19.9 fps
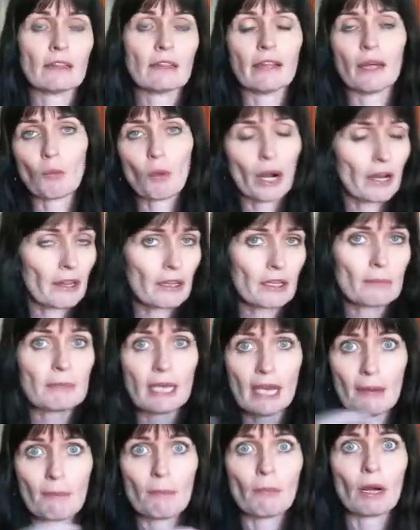then one of them
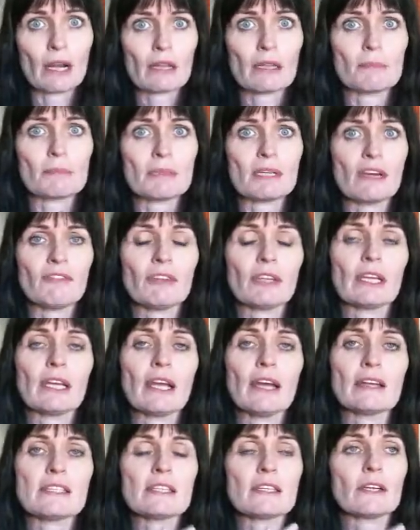definitely
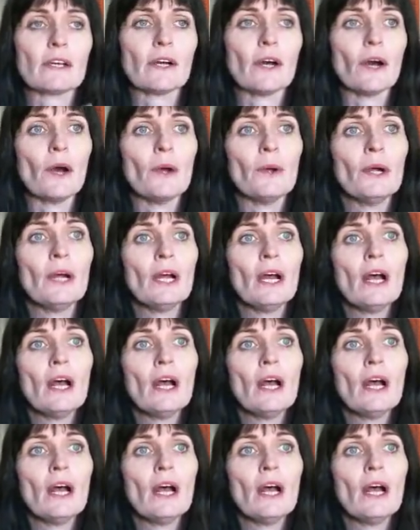has to go.